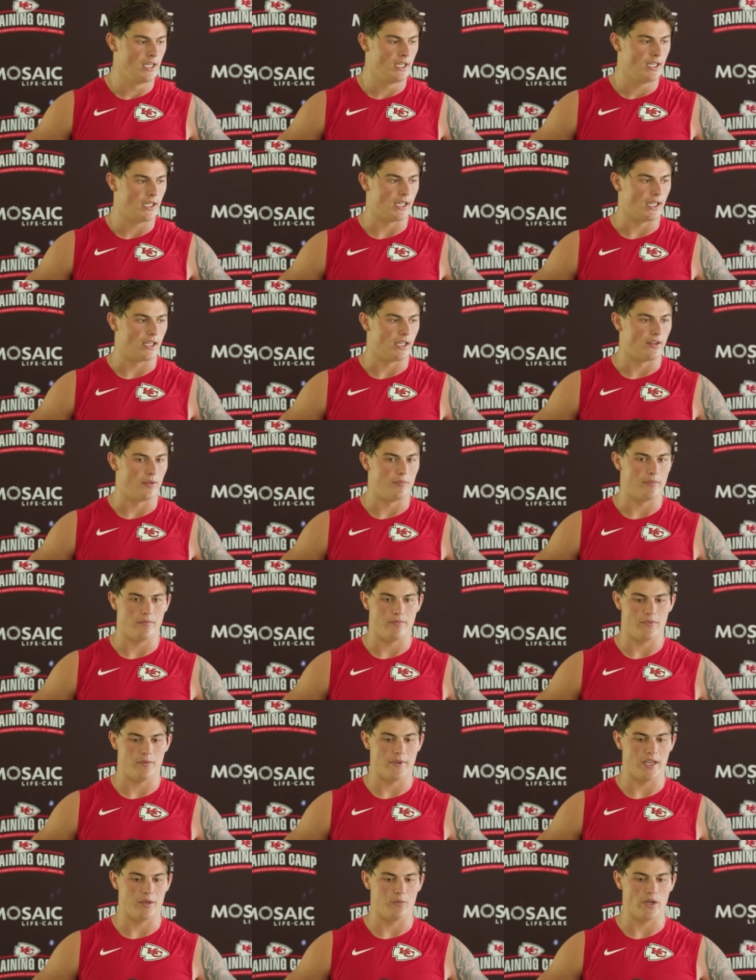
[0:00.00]
uh, the,
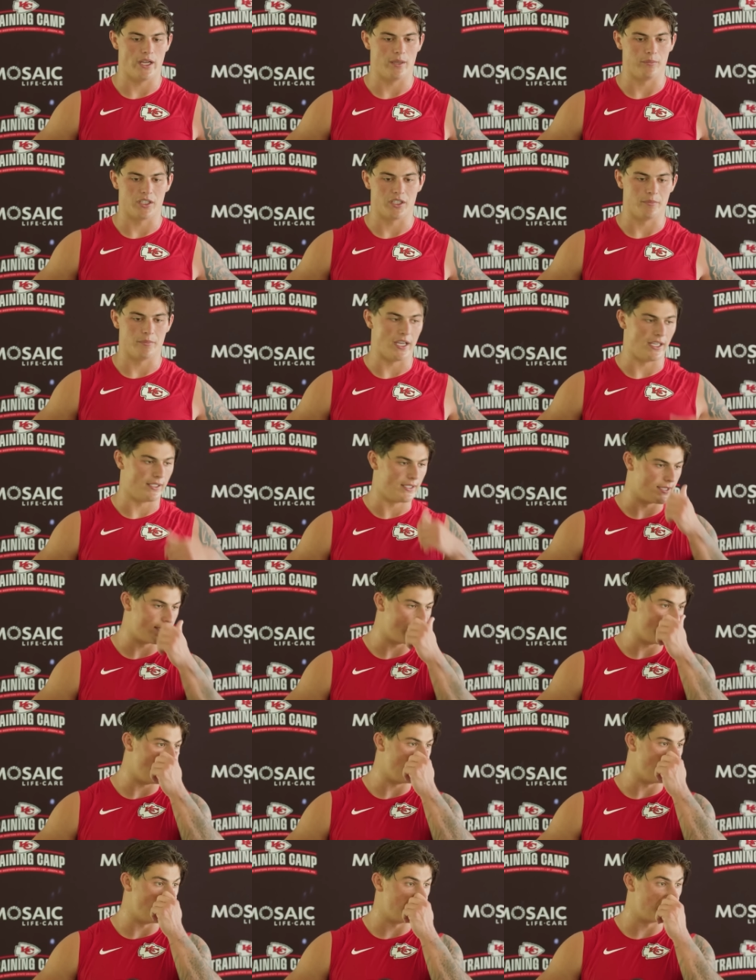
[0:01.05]
the main way I'm going to make this
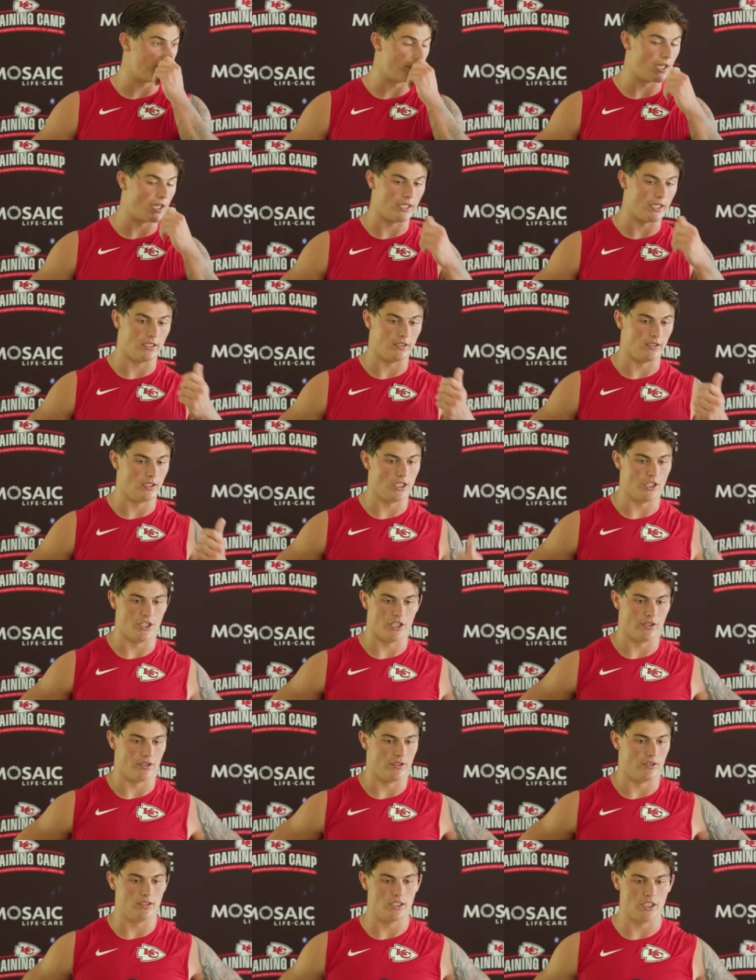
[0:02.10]
team is by
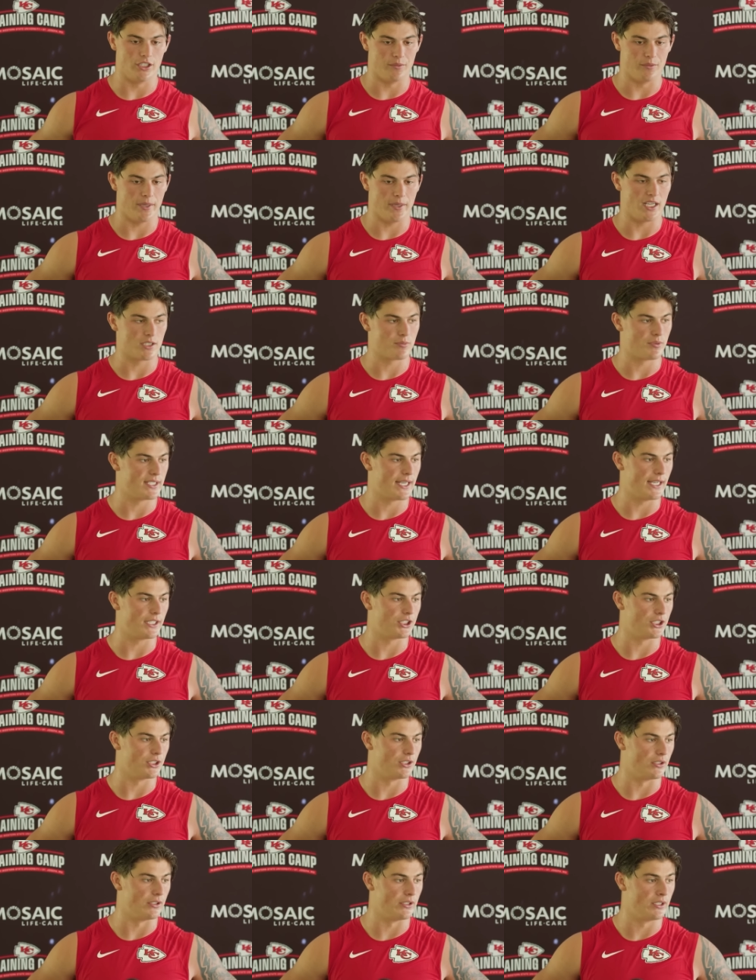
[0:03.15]
learning learning pass
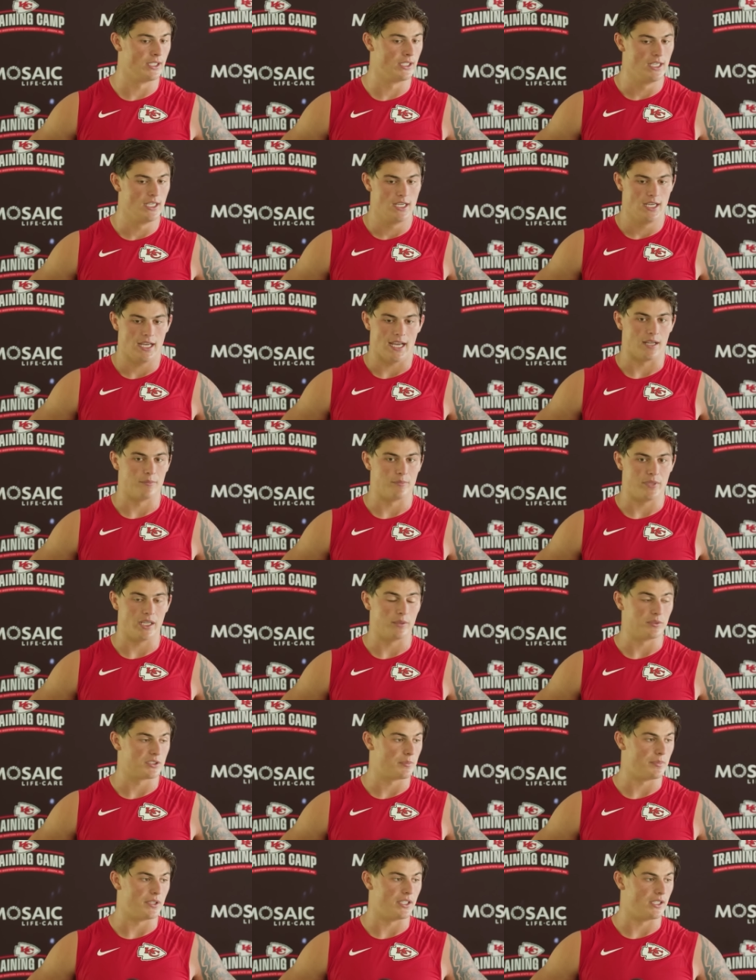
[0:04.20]
protection and and be able
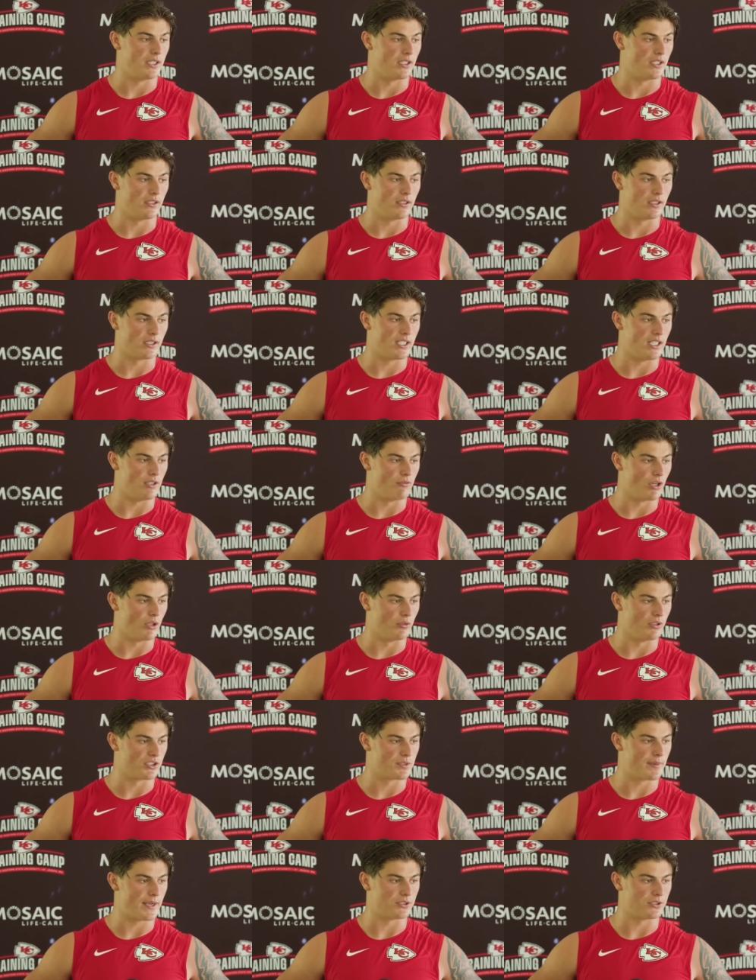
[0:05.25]
to be a, a key role
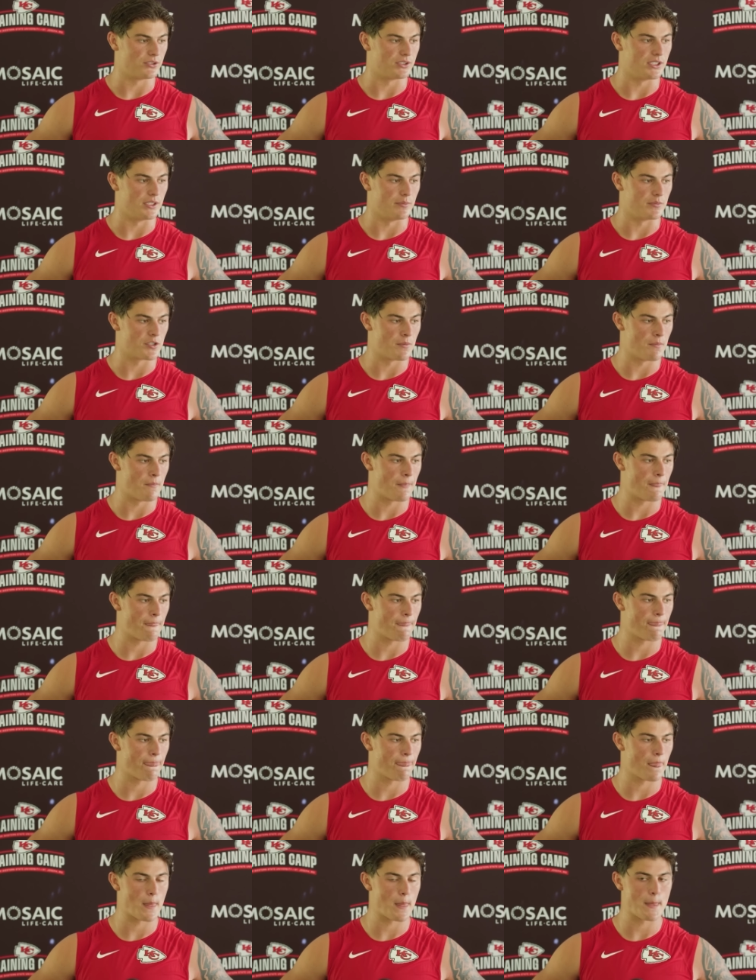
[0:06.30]
in special teams.
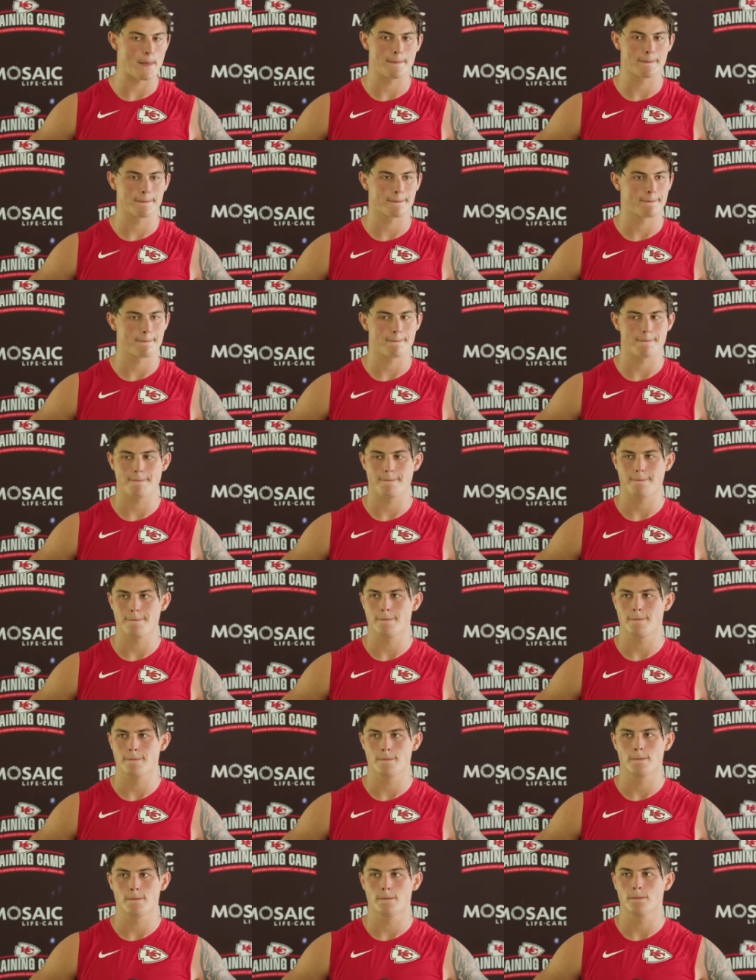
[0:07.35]
And how has the team
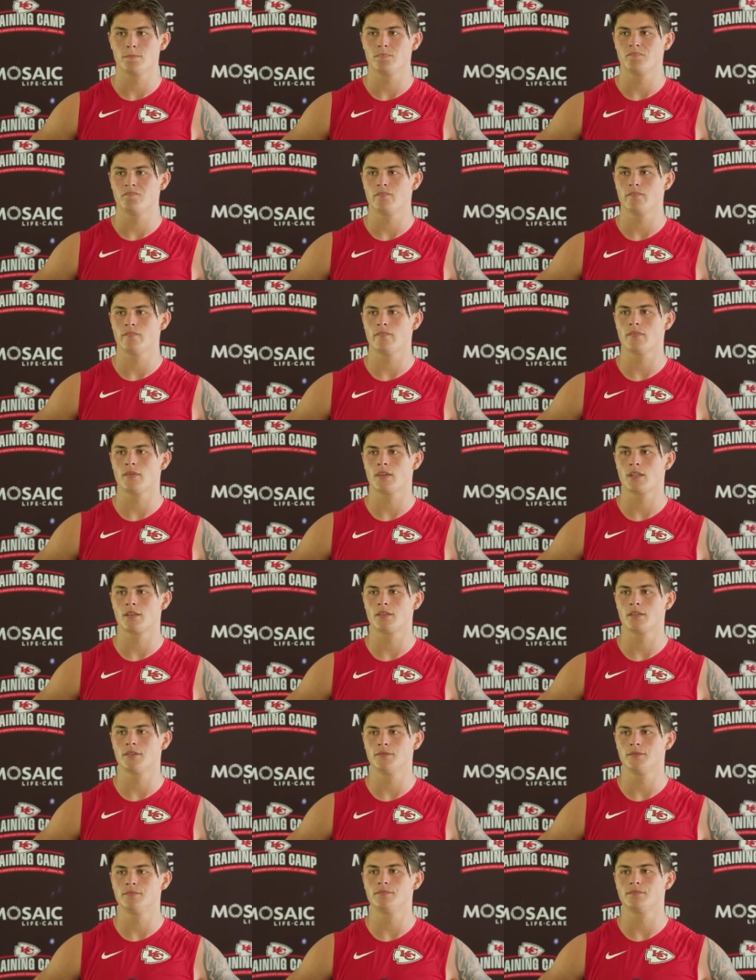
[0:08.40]
rallied around you? Have
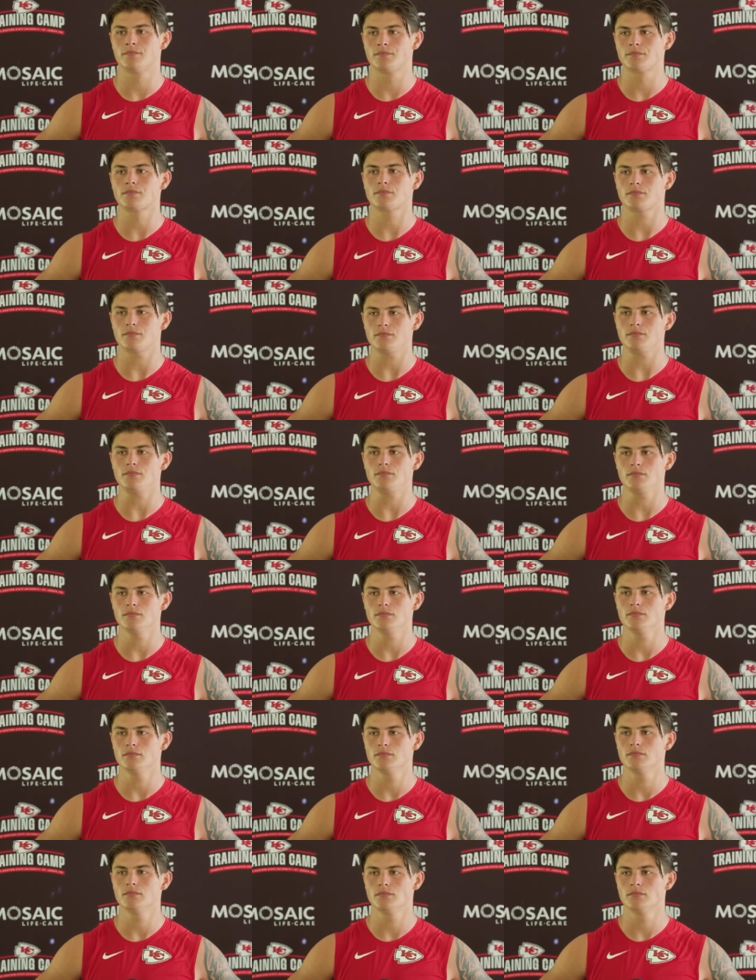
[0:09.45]
you have you
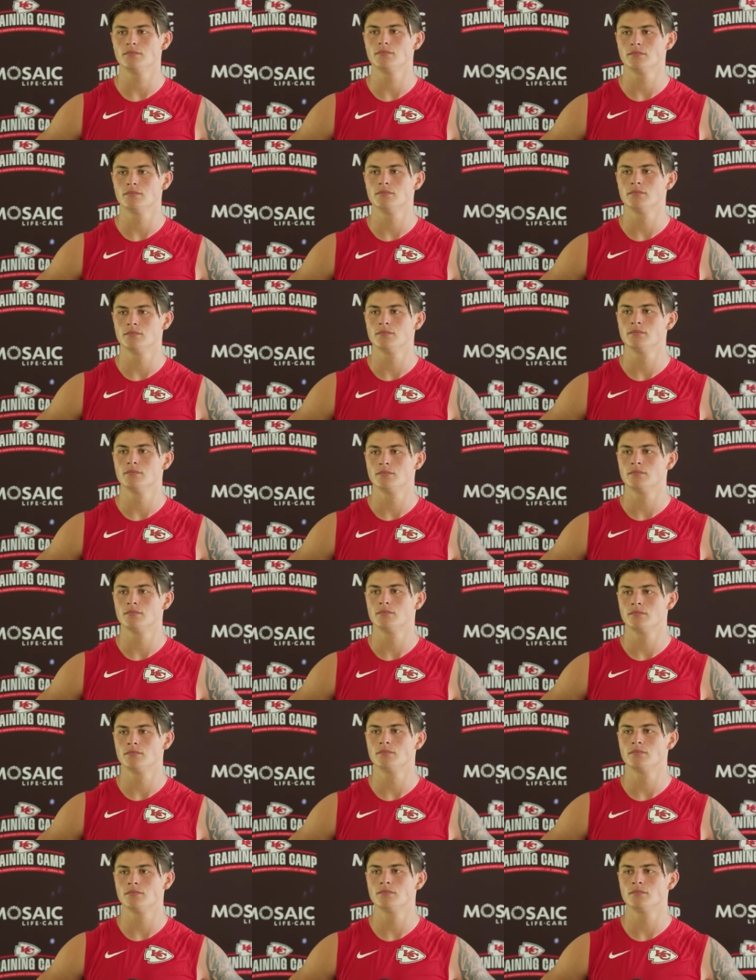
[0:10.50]
talked about you're learning the
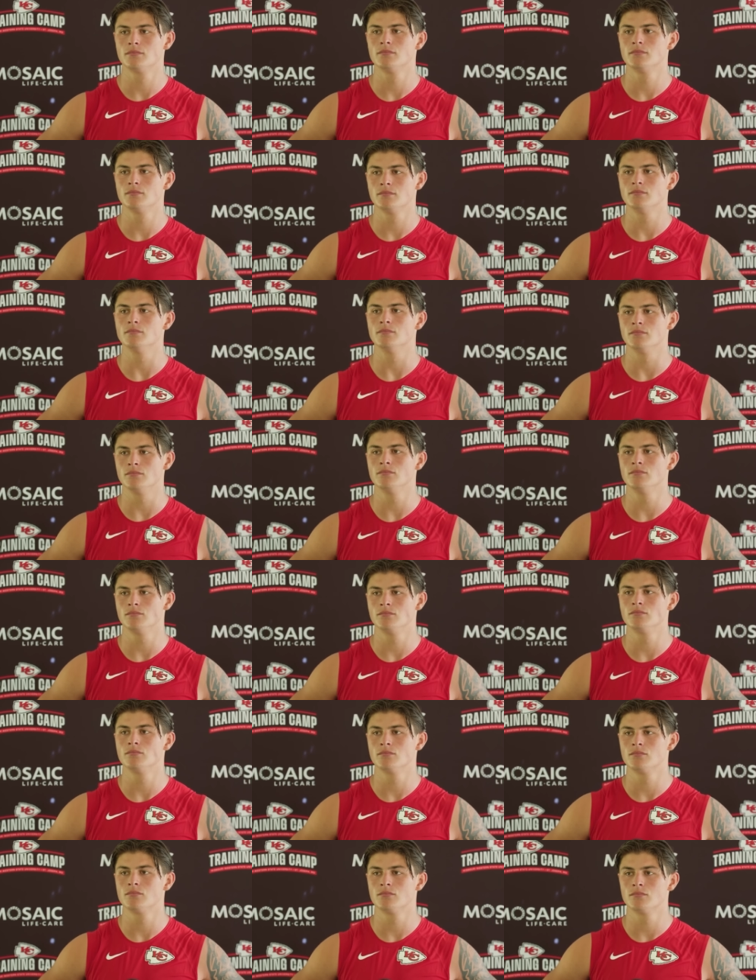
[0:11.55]
playbook, you're, you're mm-hmm. doing all
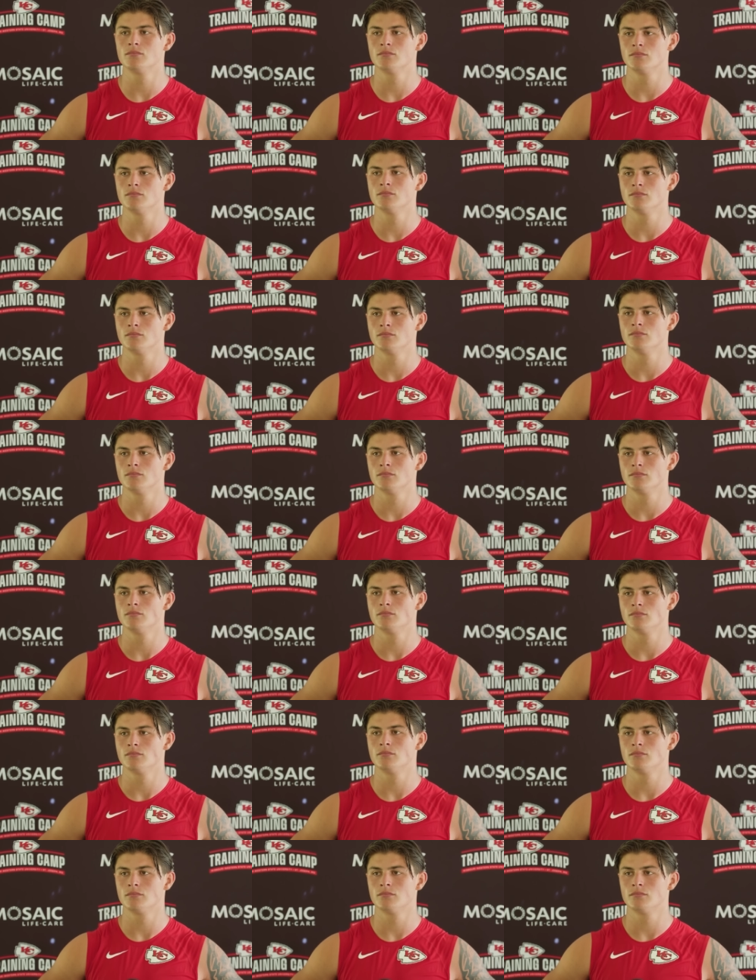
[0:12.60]
this? How have they rallied